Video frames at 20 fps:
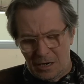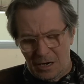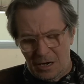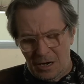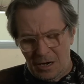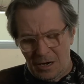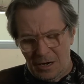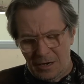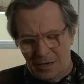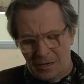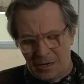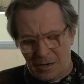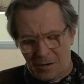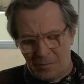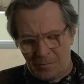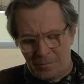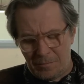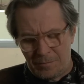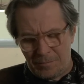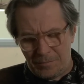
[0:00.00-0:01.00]
I,
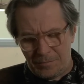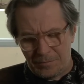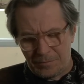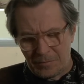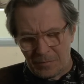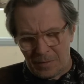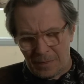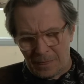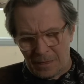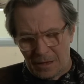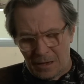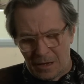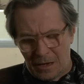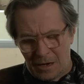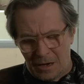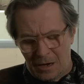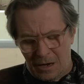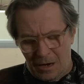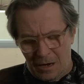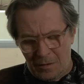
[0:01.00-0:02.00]
um,
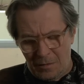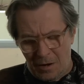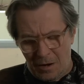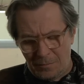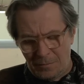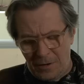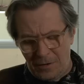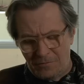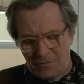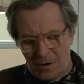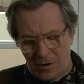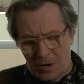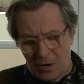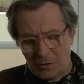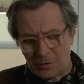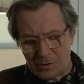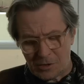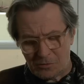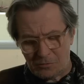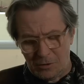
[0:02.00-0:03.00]
I will be very
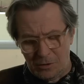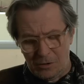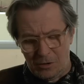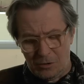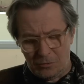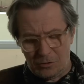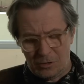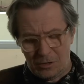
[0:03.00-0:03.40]
honest with you.